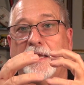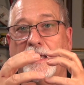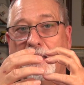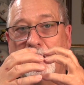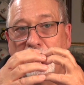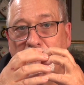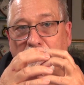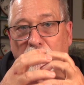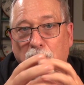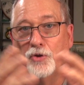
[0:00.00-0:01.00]
can
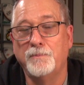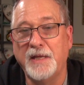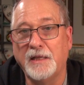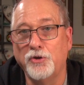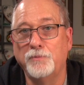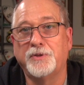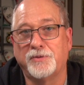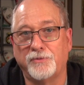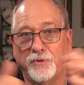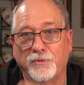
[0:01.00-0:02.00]
loop, be looped
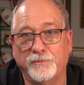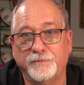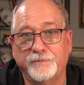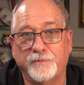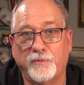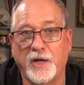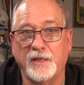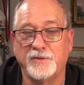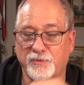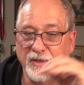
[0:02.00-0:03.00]
through,
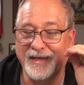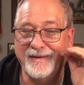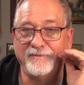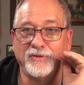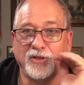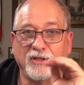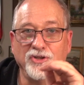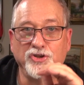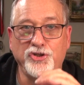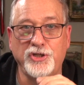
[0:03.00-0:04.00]
right? So we need a
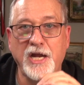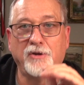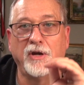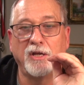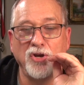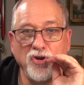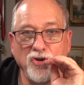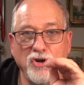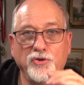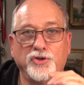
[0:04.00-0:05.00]
generic
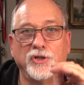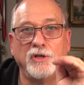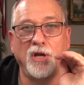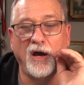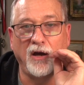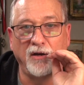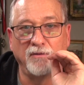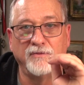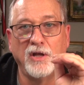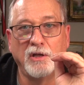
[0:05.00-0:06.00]
notion
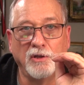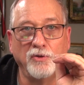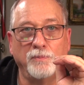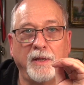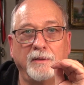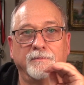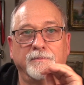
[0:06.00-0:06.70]
of looping.